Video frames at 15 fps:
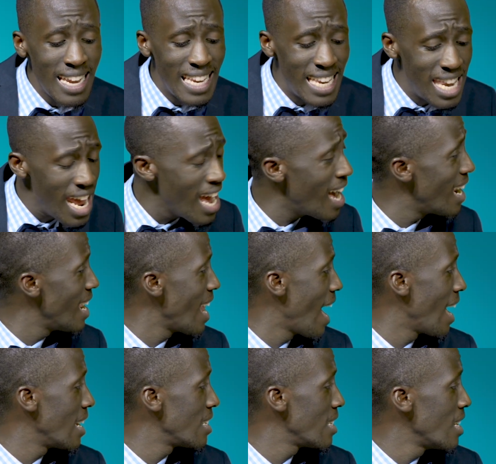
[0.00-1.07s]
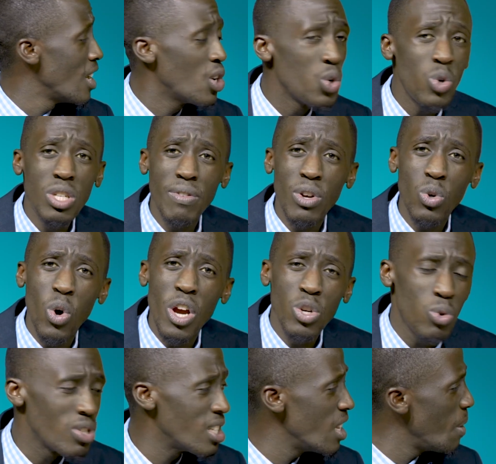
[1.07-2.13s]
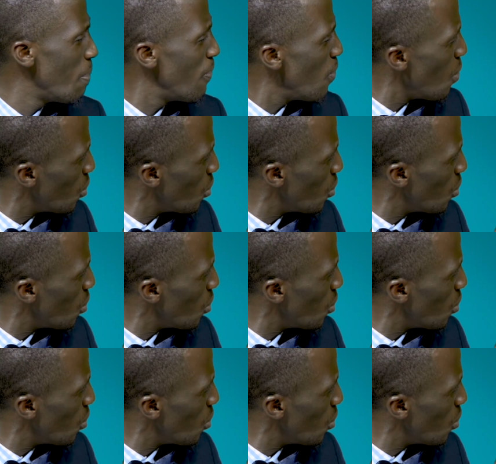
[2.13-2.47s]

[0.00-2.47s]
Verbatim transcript: day and night, for not even going to sleep, for